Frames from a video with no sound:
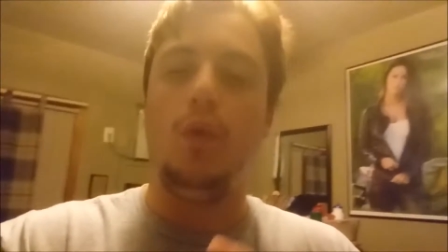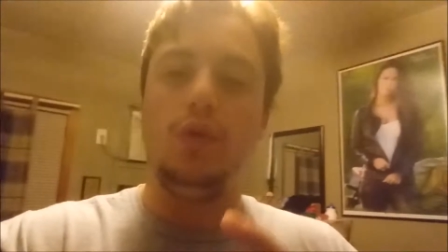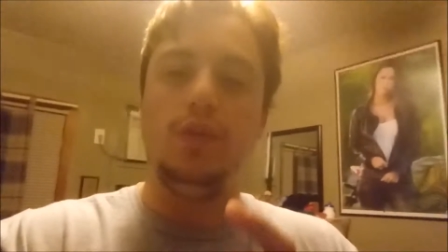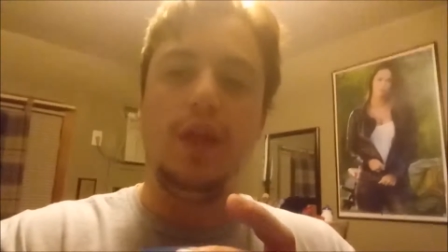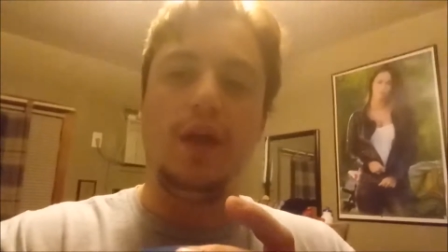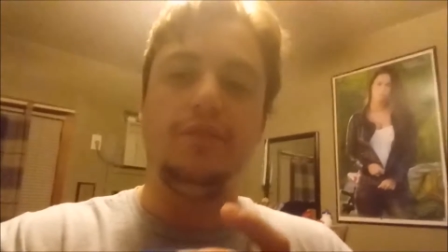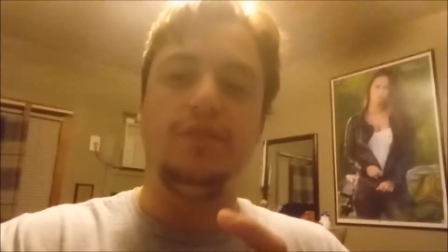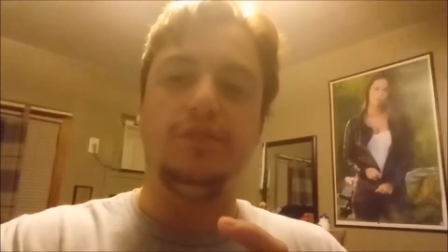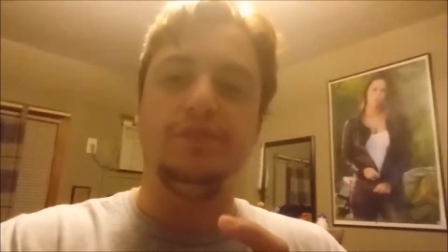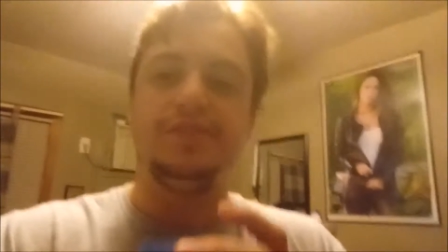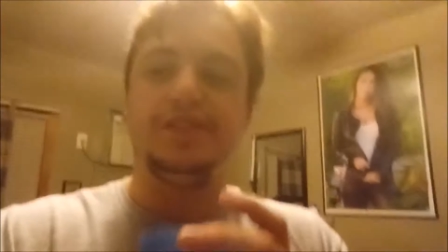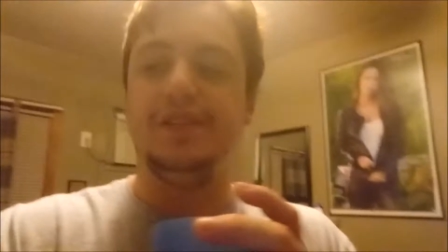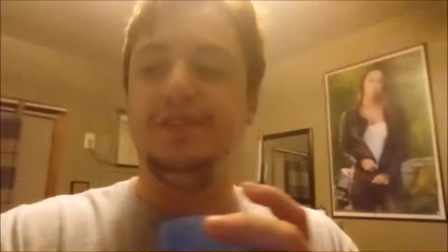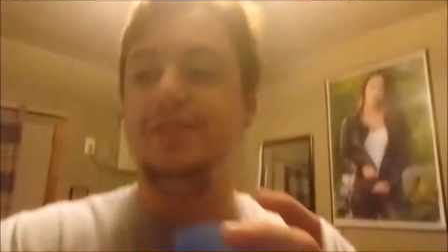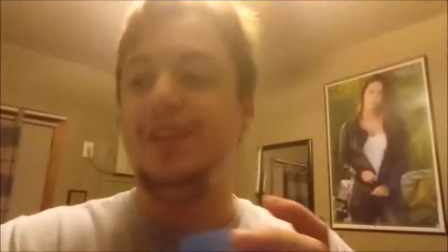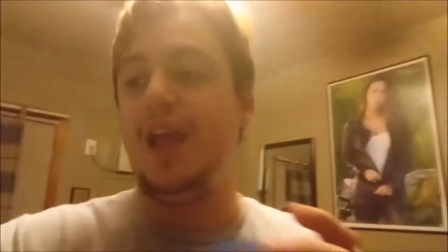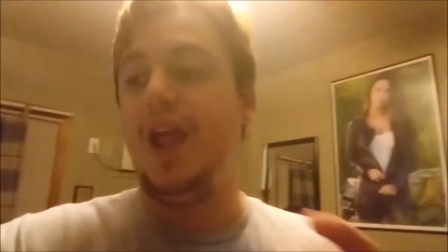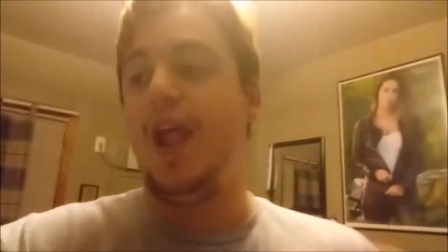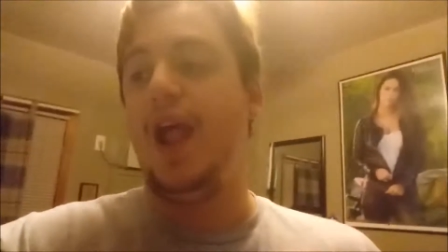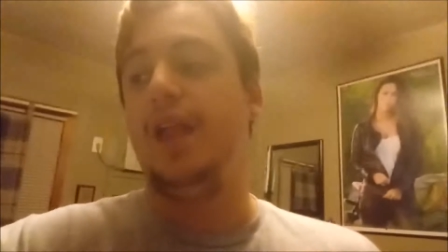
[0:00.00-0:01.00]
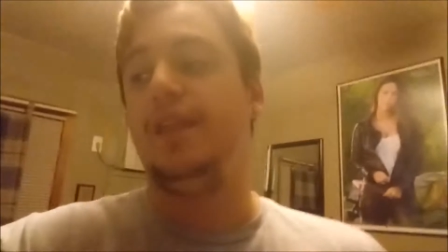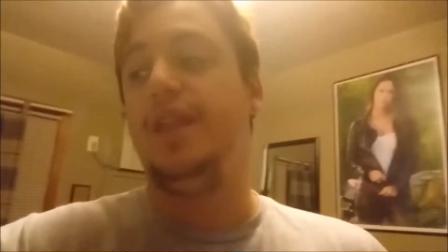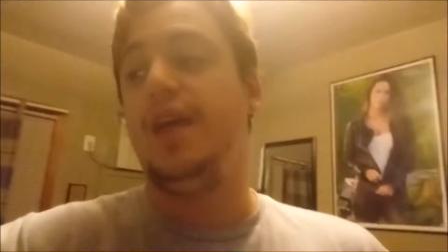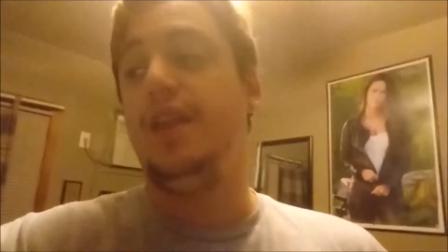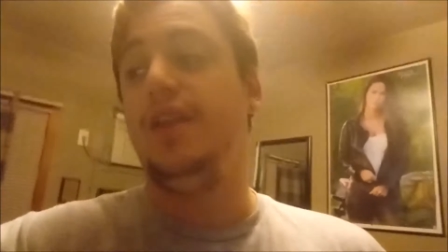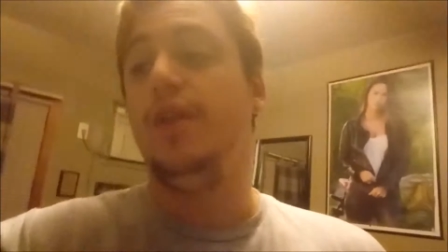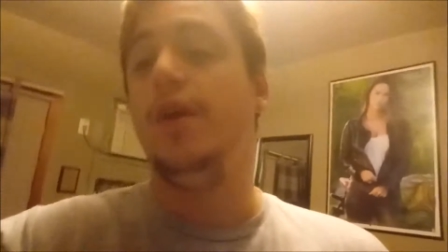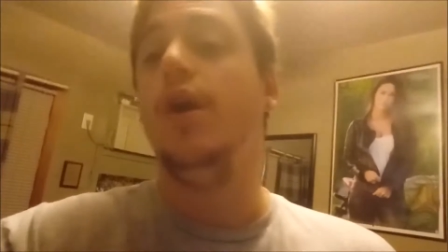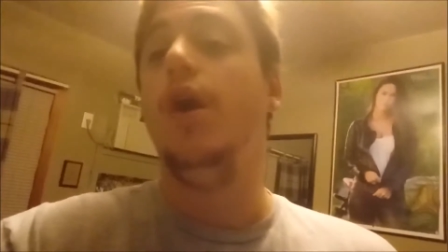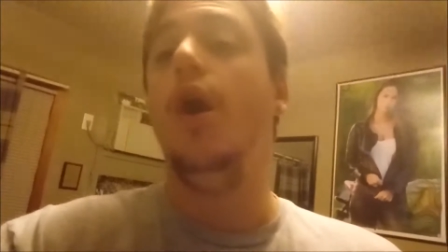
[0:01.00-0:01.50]
more levels, and
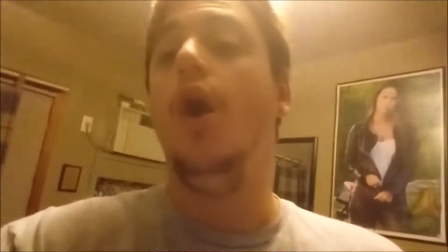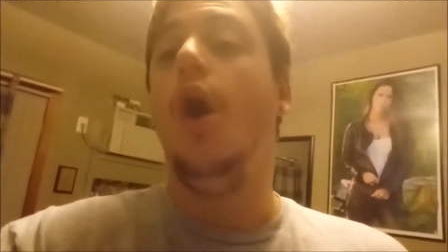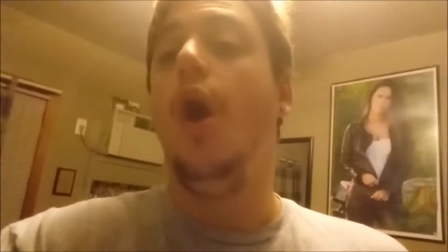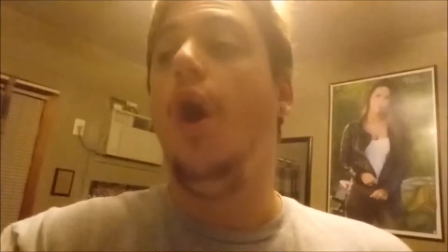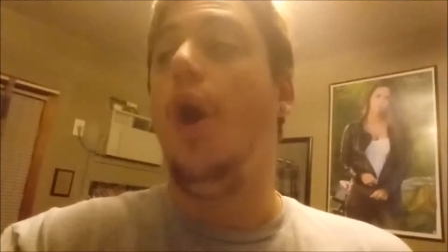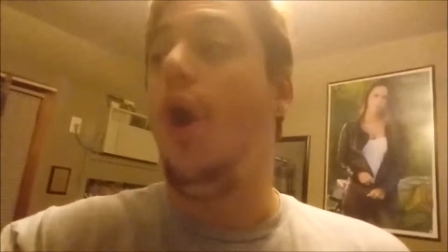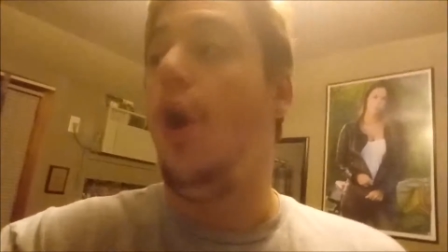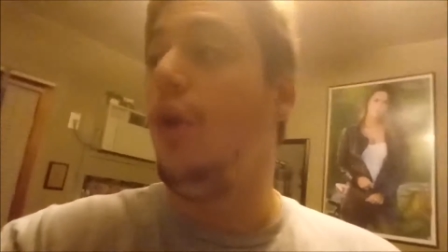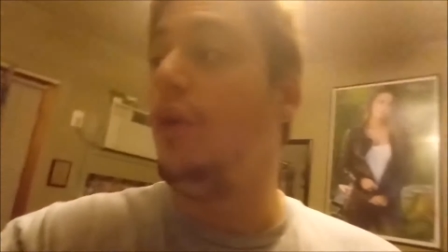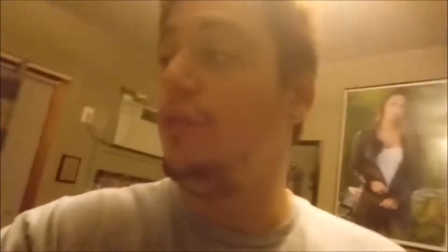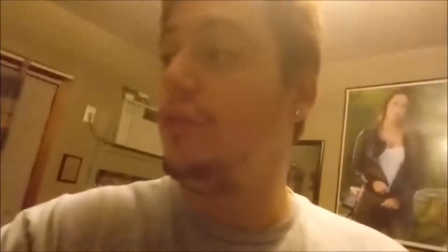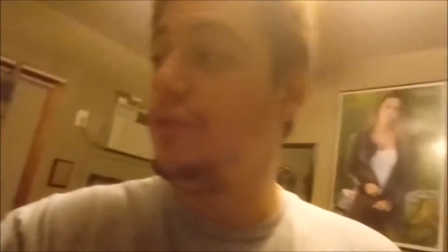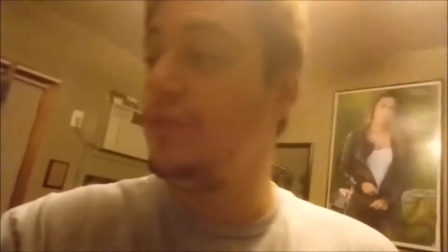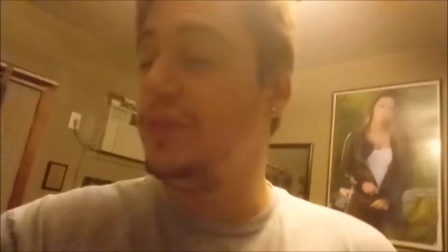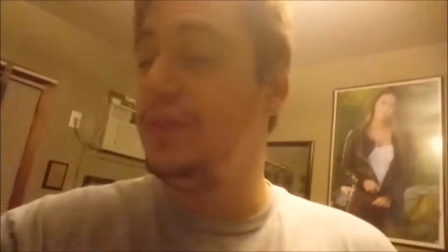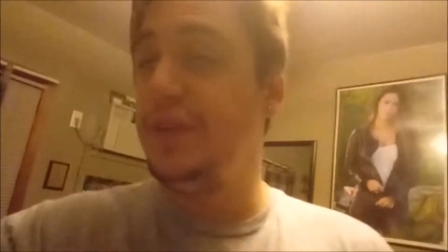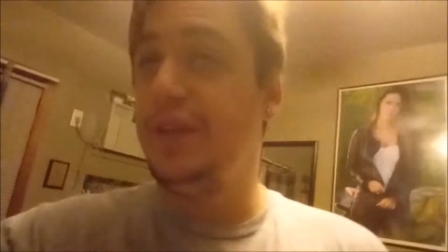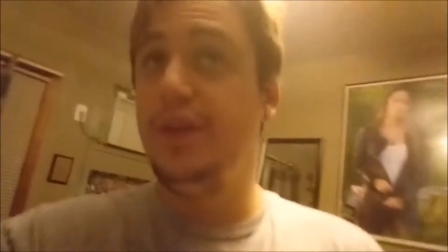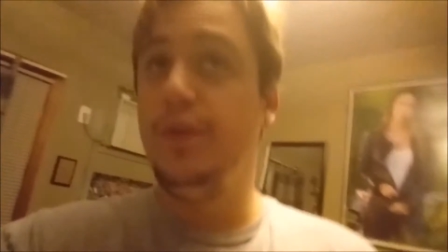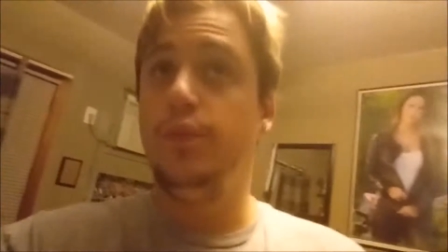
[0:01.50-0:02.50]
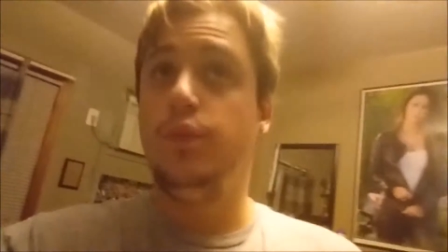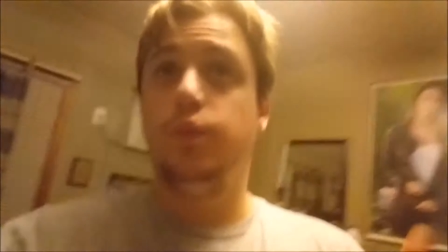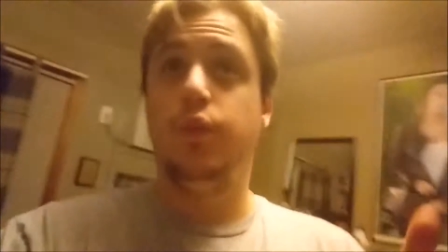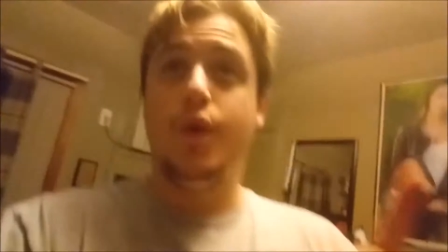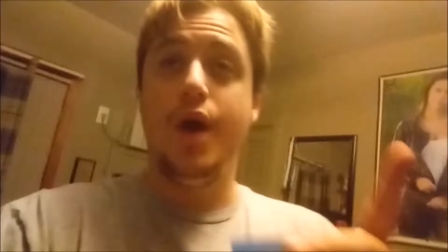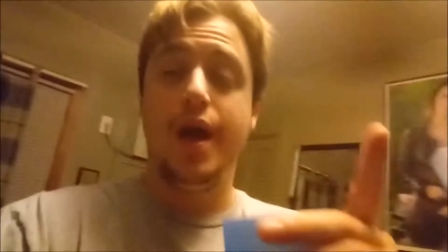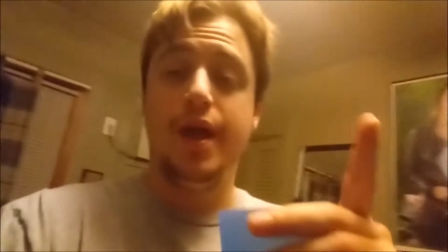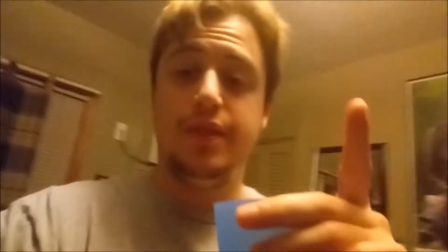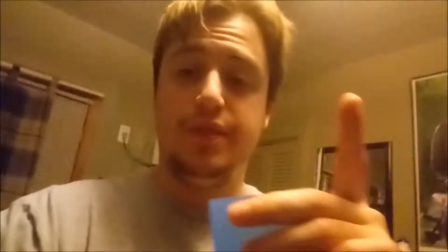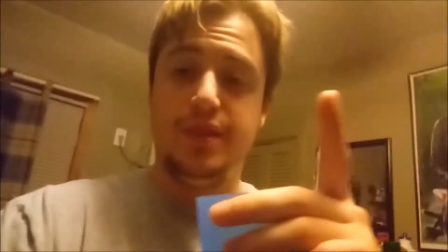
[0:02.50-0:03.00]
then hopefully
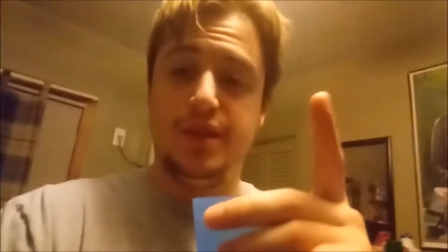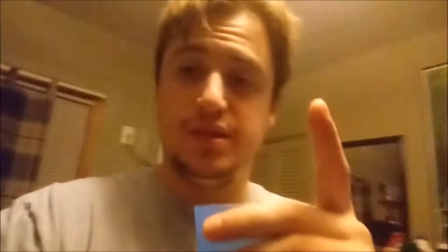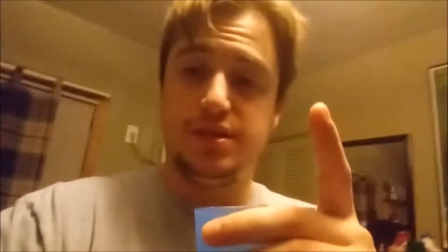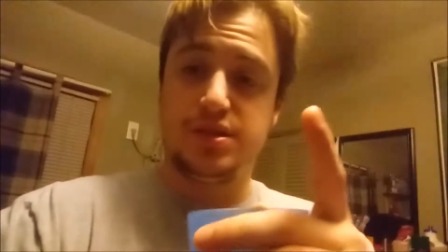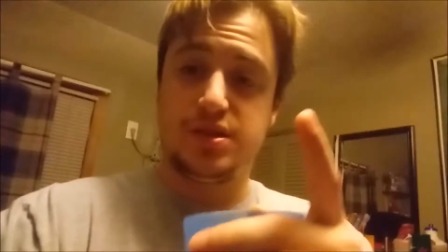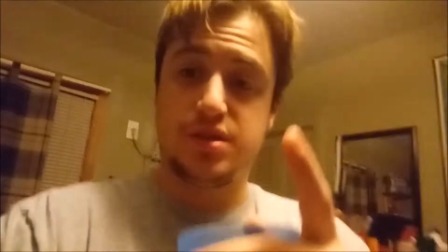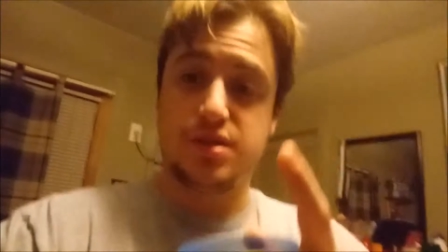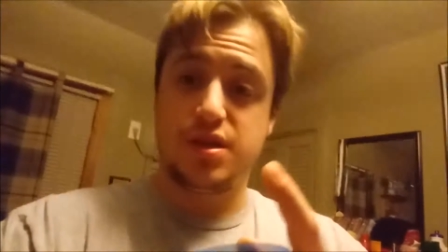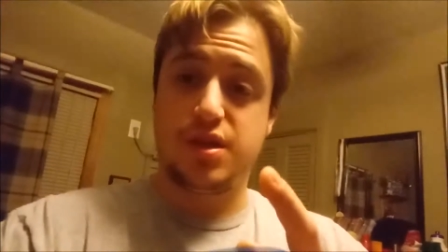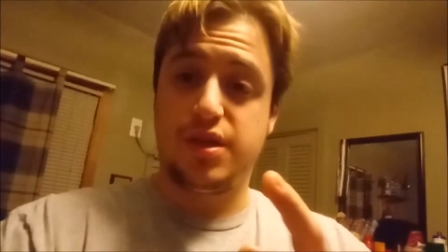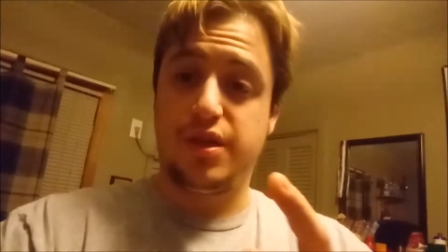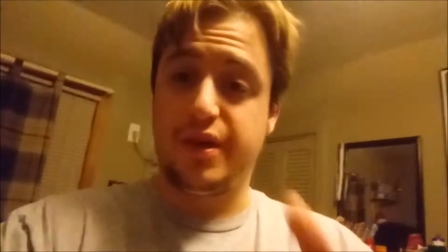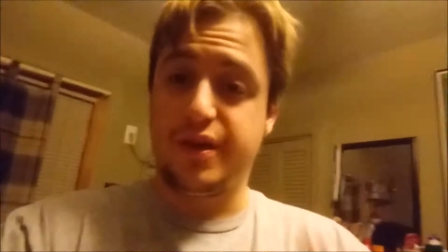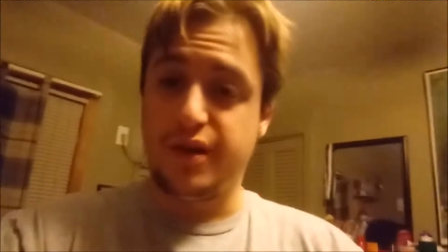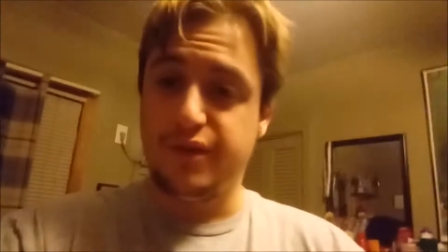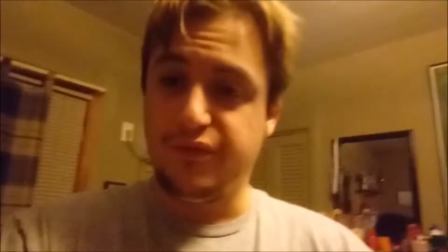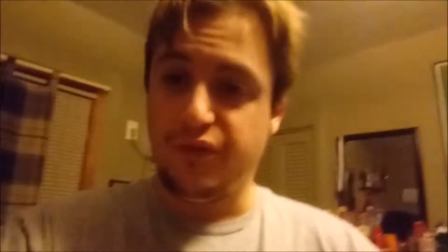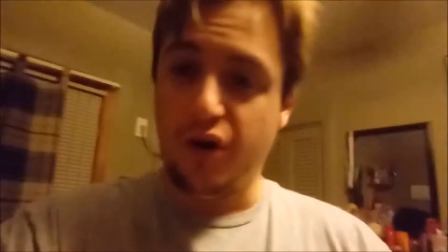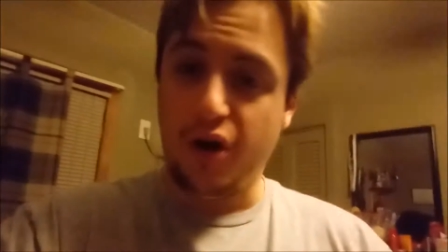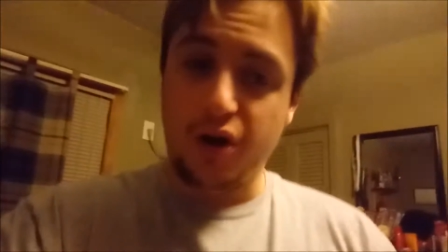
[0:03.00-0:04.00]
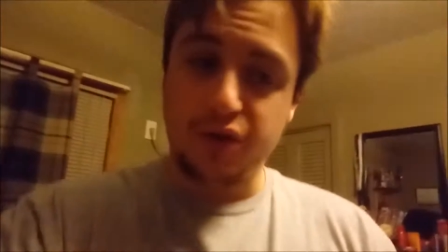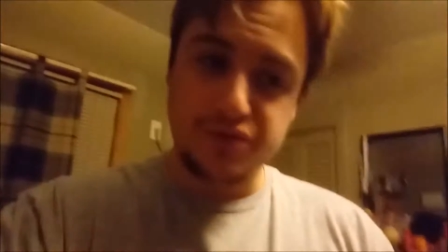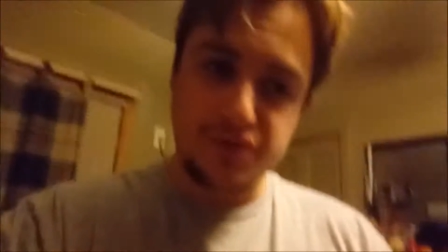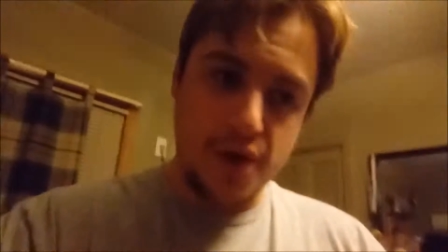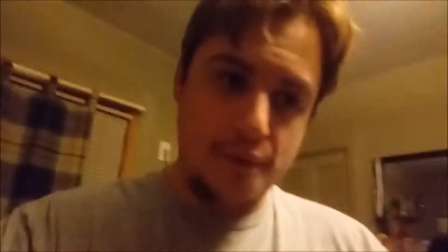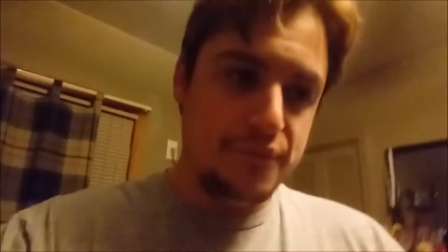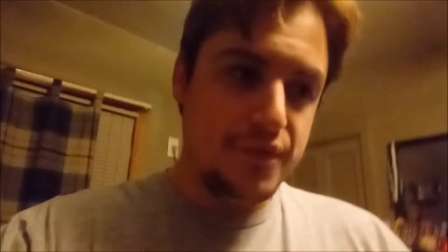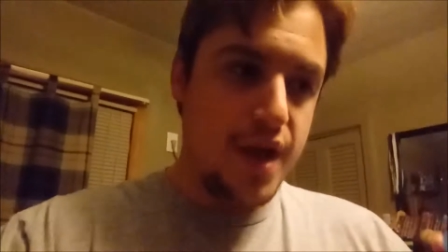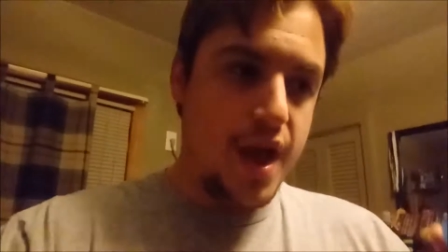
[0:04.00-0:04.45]
when this thing evolves,